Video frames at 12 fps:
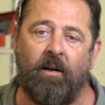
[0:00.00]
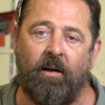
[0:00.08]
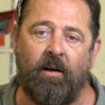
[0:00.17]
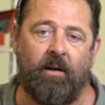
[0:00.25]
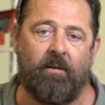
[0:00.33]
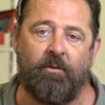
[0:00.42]

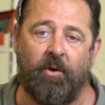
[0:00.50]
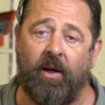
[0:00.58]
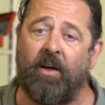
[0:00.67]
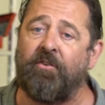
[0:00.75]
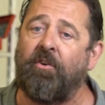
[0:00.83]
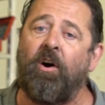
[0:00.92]
You
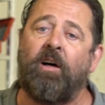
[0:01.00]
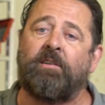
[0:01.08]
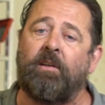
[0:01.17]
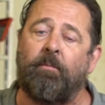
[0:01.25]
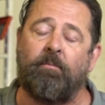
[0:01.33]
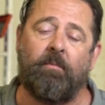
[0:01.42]
guys are
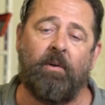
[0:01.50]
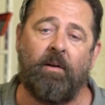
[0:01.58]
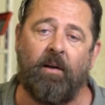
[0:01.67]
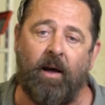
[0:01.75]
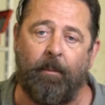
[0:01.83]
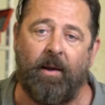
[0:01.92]
awesome.
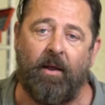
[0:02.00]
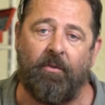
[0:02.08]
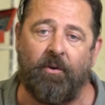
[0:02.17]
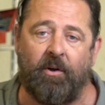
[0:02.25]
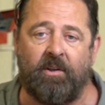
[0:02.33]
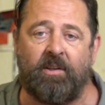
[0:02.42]
I'm
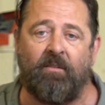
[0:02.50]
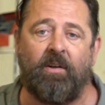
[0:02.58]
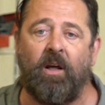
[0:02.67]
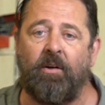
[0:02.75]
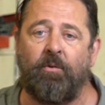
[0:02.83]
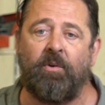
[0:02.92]
at
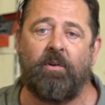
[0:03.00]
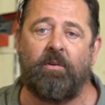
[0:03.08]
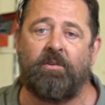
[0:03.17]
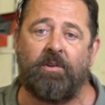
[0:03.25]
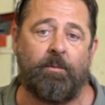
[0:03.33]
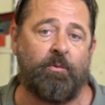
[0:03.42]

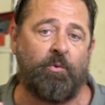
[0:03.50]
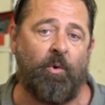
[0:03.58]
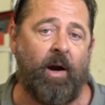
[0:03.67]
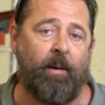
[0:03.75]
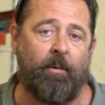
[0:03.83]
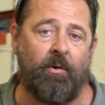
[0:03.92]
3,700
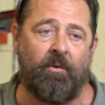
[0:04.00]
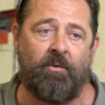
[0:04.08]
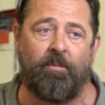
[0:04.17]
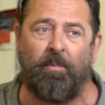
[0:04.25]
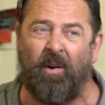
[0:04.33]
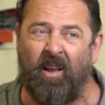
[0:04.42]

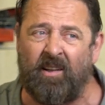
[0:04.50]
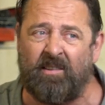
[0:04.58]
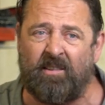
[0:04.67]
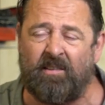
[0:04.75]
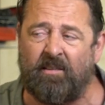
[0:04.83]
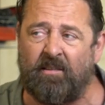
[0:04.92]
subscribers
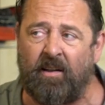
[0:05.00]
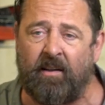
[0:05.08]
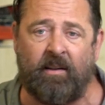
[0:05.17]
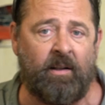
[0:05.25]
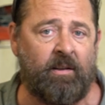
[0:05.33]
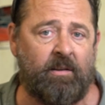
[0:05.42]
plus, I
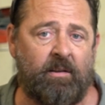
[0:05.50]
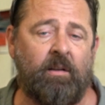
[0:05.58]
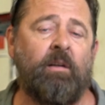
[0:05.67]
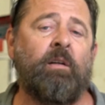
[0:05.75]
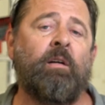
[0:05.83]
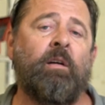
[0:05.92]
think.
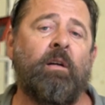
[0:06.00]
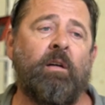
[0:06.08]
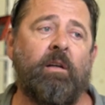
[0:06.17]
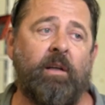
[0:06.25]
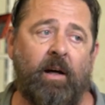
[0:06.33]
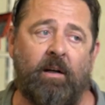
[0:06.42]

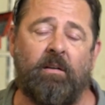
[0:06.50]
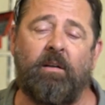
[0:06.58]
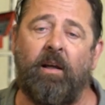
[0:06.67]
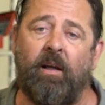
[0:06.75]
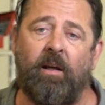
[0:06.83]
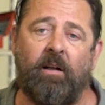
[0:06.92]
Yeah,
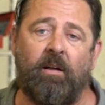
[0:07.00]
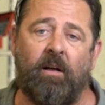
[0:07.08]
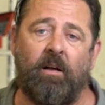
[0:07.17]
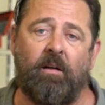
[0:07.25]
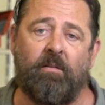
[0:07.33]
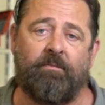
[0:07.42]
and
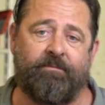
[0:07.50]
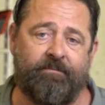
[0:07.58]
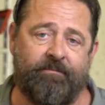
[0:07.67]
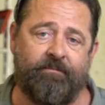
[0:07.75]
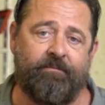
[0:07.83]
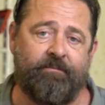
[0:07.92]

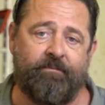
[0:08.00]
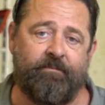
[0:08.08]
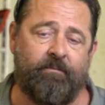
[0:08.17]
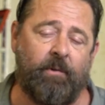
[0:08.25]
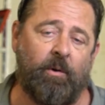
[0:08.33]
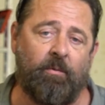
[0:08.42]

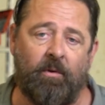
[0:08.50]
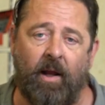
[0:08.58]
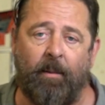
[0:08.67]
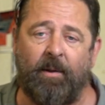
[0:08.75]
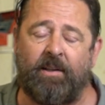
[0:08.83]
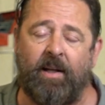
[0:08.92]
you know,
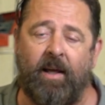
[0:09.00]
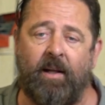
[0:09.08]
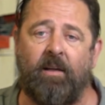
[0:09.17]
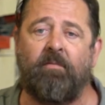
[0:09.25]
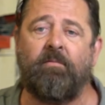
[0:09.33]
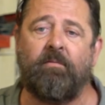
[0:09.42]
climbing
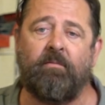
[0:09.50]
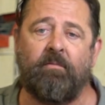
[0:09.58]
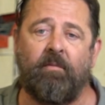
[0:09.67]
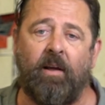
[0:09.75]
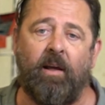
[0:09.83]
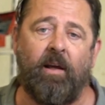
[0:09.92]
steady,
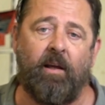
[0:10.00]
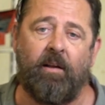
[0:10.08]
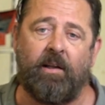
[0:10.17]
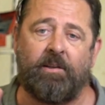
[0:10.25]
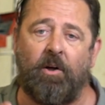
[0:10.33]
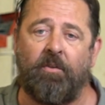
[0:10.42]

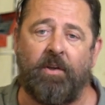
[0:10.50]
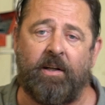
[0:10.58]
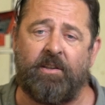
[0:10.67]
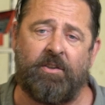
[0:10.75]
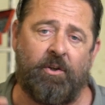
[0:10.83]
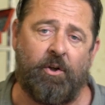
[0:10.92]
and that's all
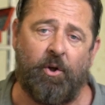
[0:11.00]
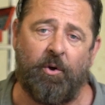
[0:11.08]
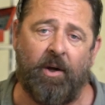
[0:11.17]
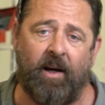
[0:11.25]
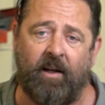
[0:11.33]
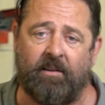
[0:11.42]
thanks to
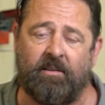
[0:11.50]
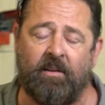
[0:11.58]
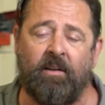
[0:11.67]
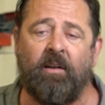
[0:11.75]
you guys.